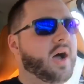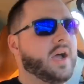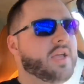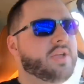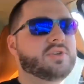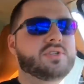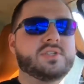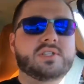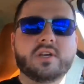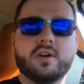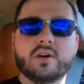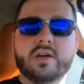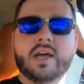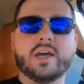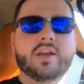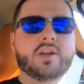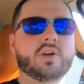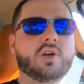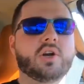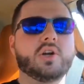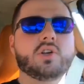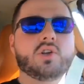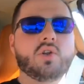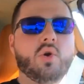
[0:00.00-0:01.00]
You still get
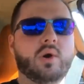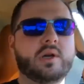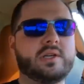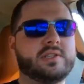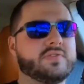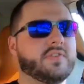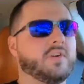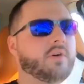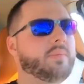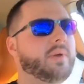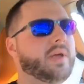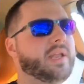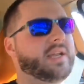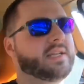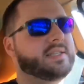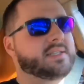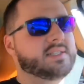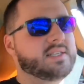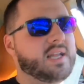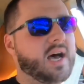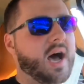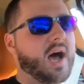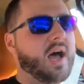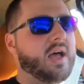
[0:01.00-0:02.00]
a good noise from it.
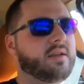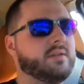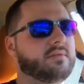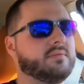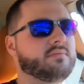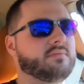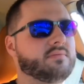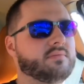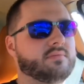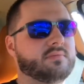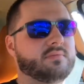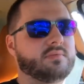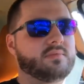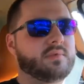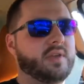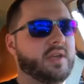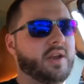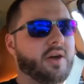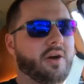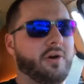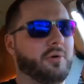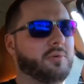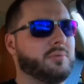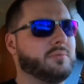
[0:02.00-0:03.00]
It's not,
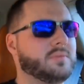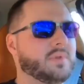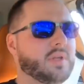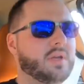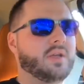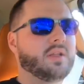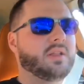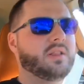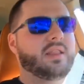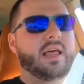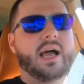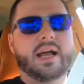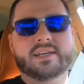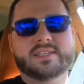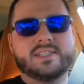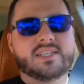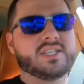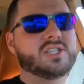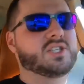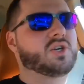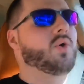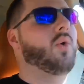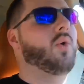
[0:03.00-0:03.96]
you know, Lexus